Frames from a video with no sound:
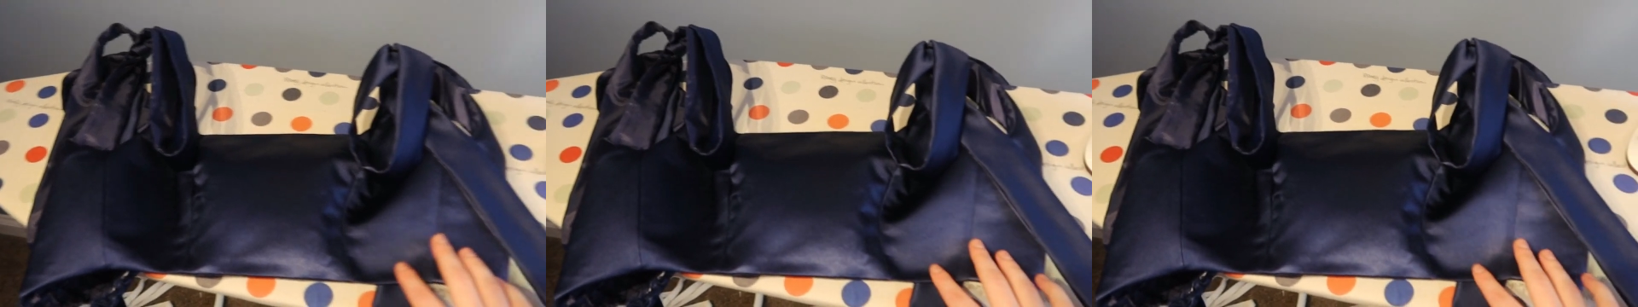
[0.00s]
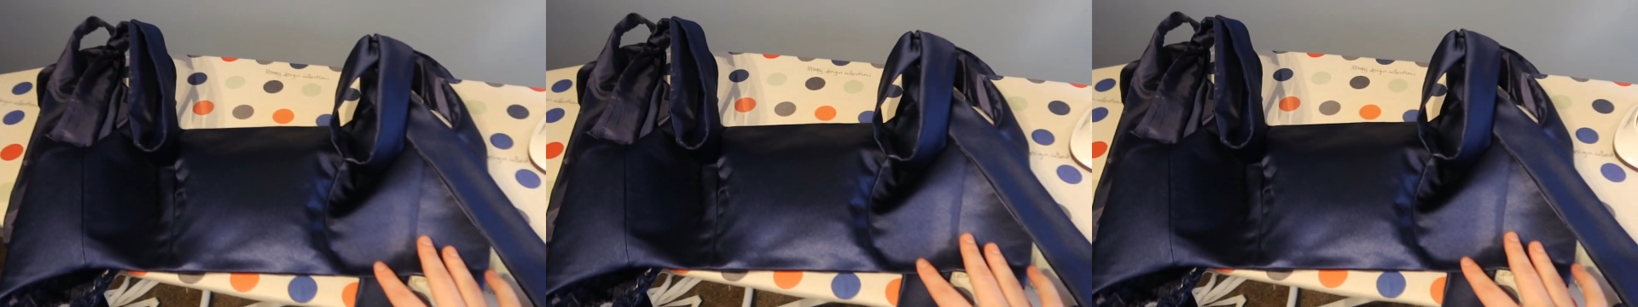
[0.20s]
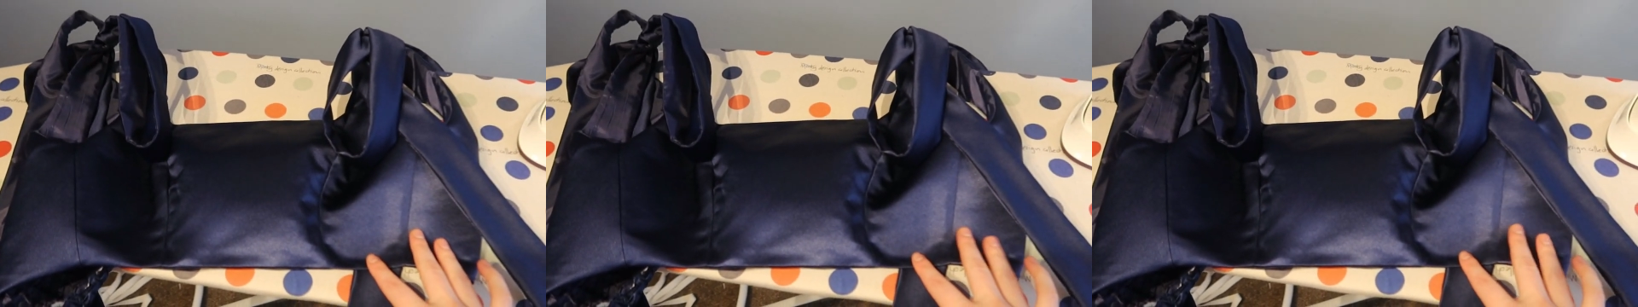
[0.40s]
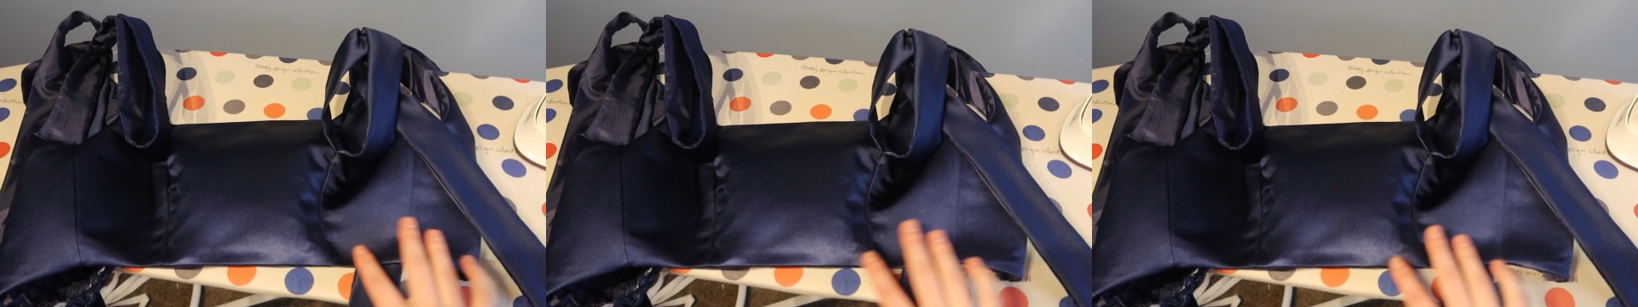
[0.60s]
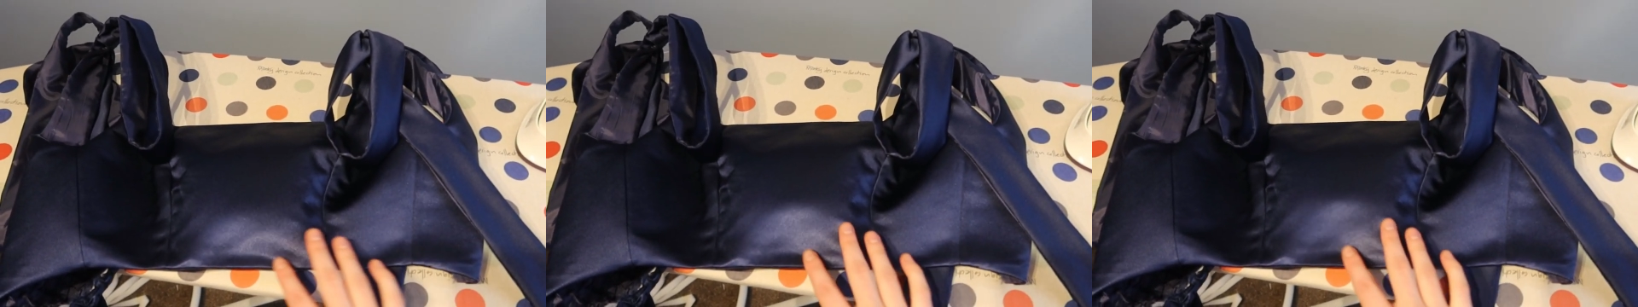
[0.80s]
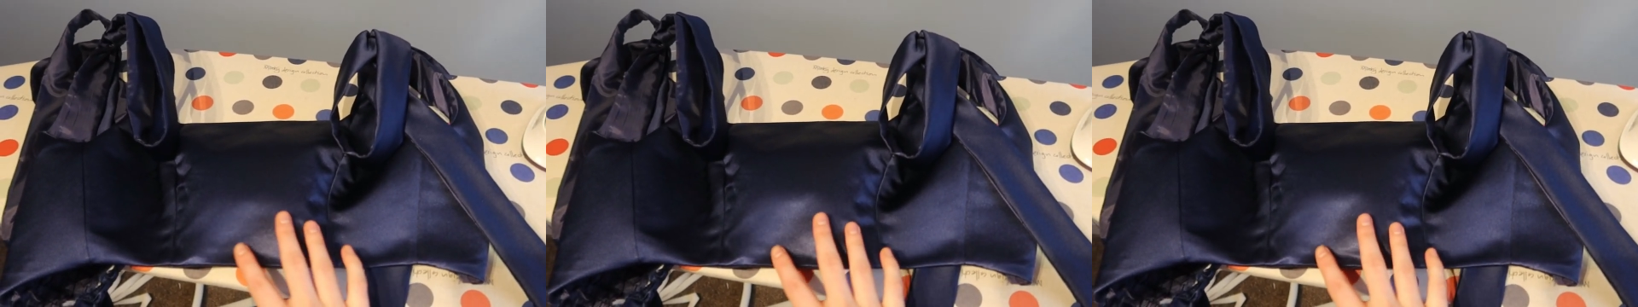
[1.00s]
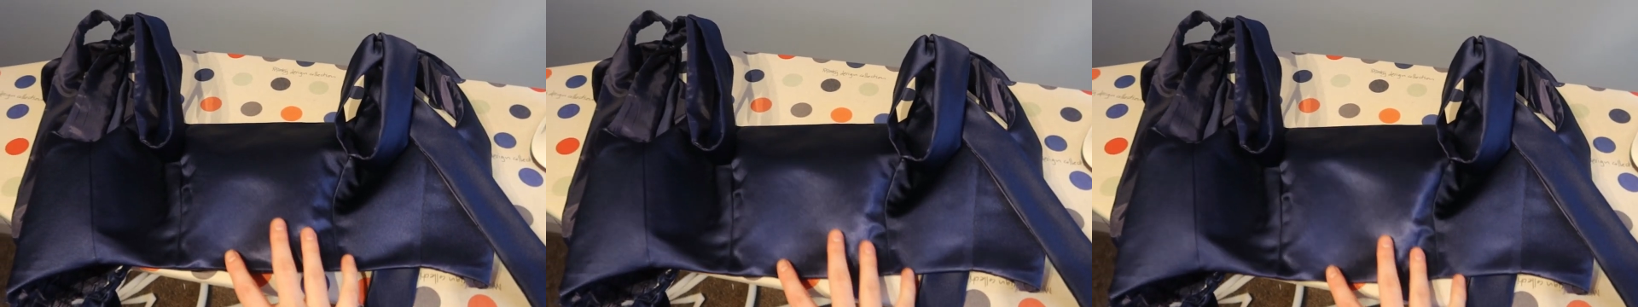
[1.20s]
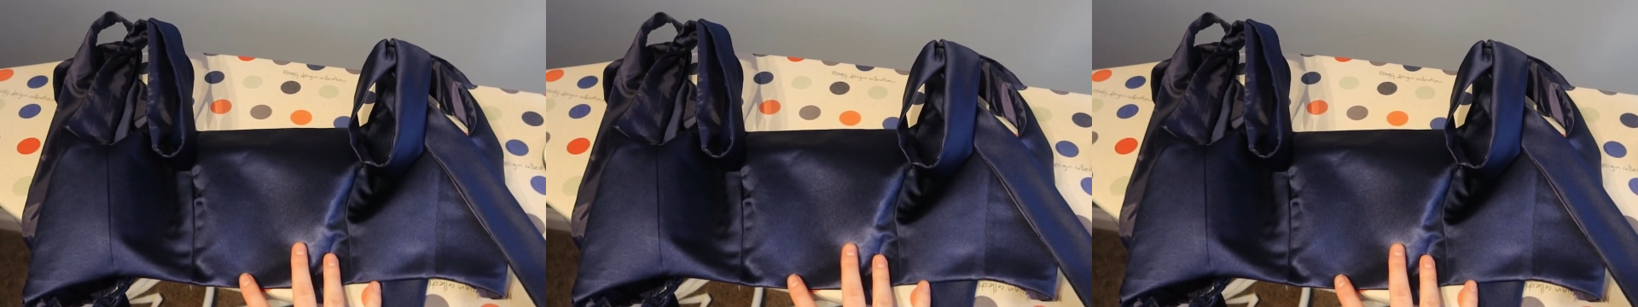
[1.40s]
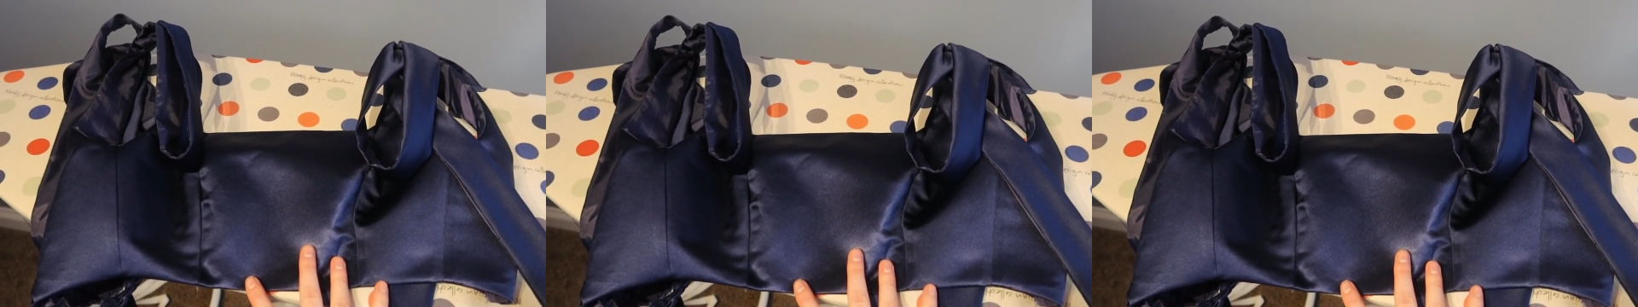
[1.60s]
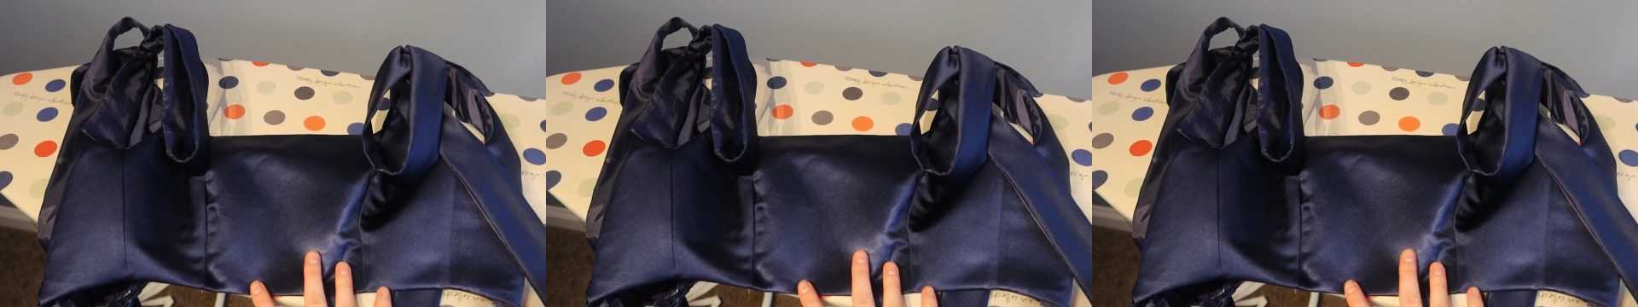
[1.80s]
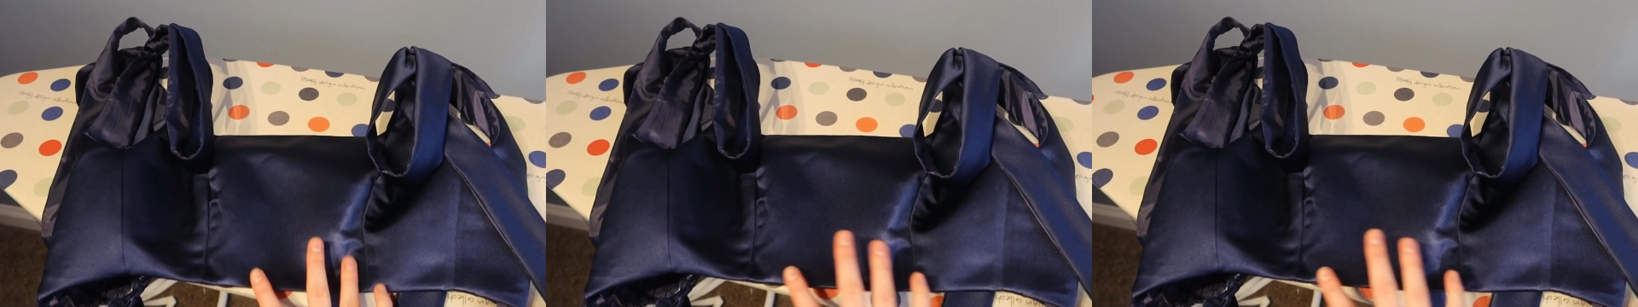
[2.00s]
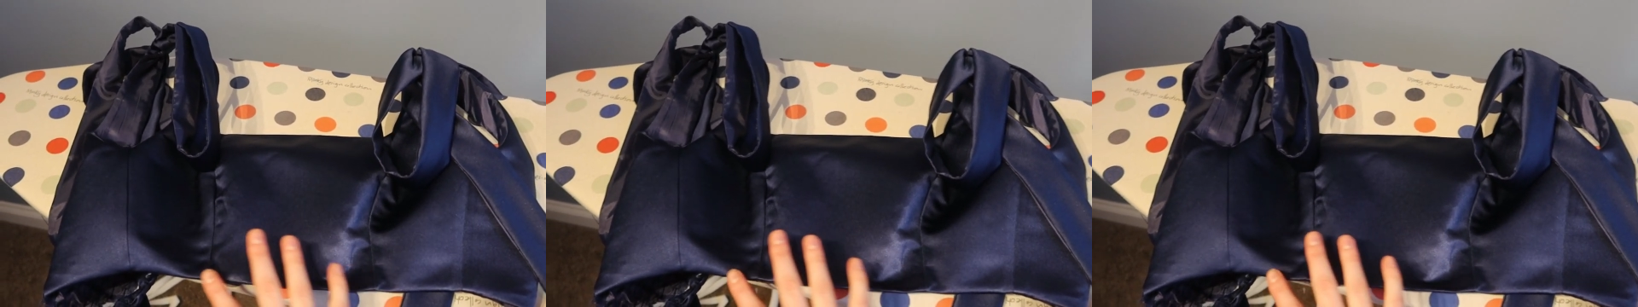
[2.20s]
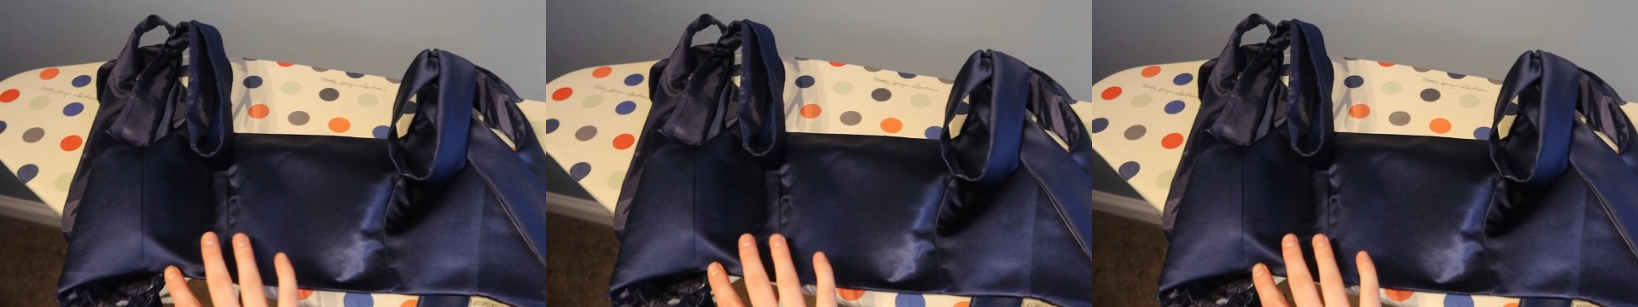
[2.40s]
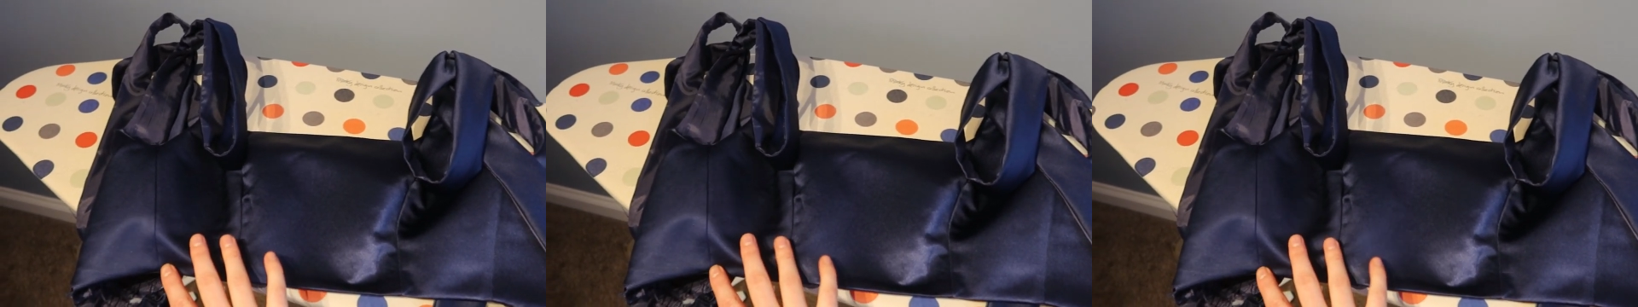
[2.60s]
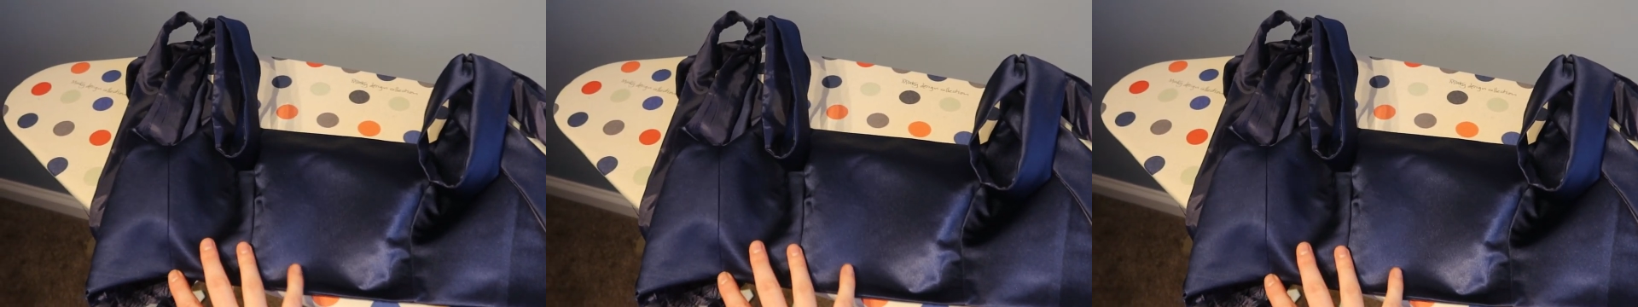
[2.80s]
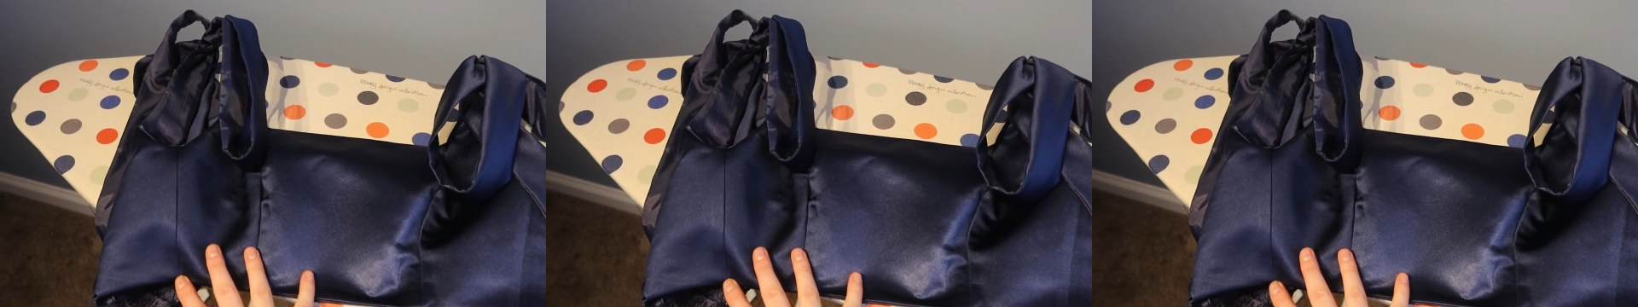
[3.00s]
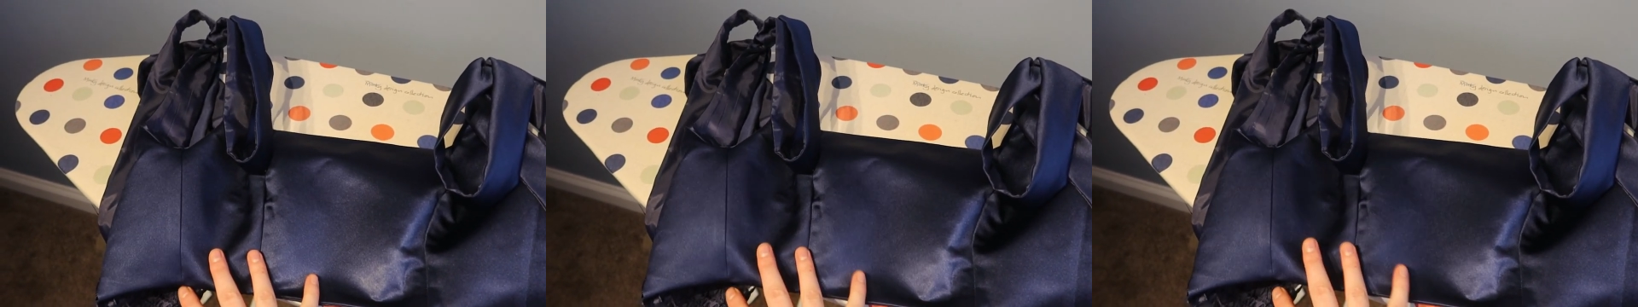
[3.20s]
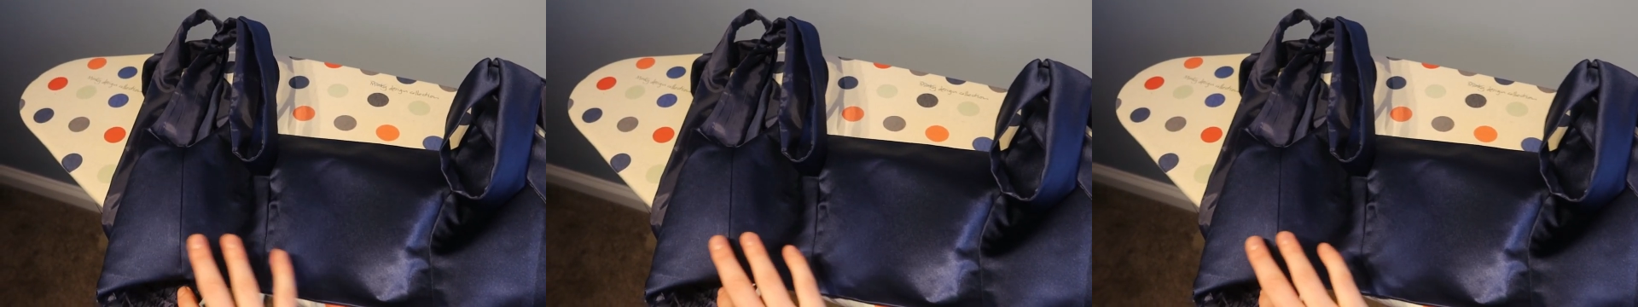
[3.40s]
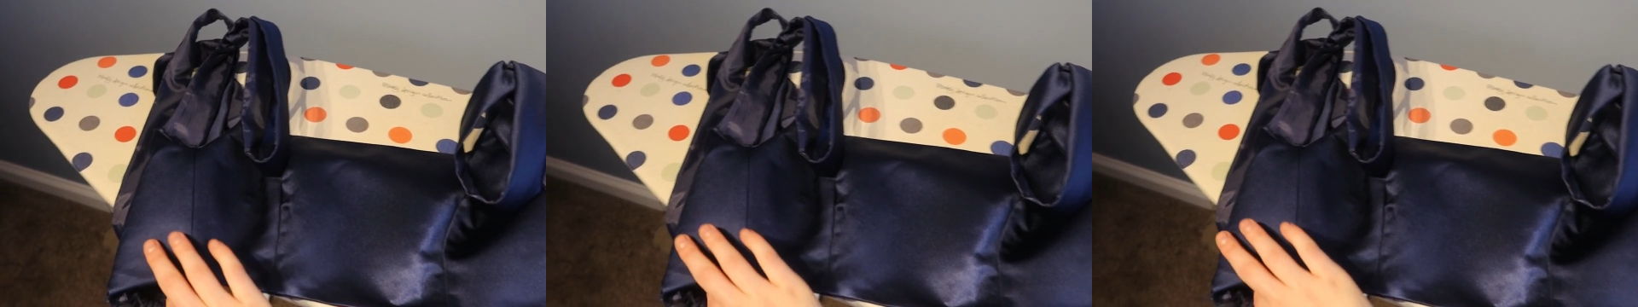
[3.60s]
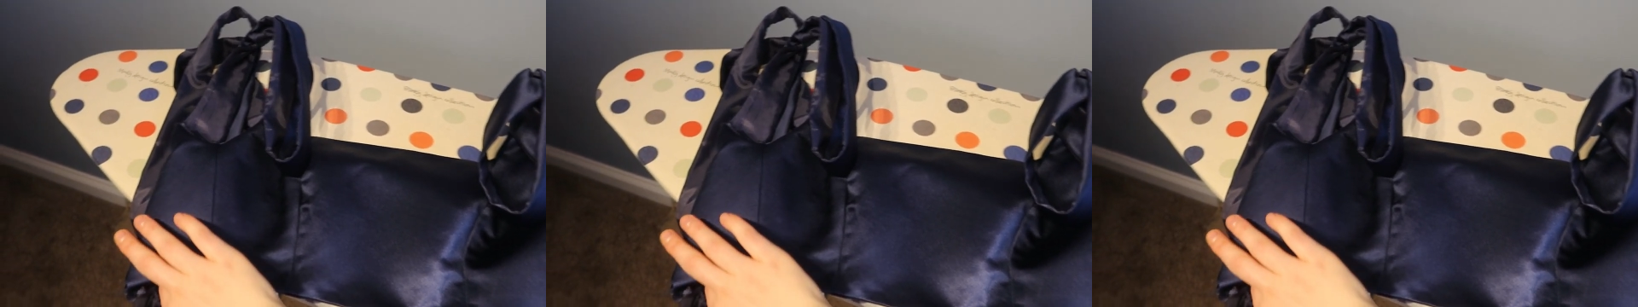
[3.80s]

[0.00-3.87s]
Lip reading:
Nobody's mouth can be seen.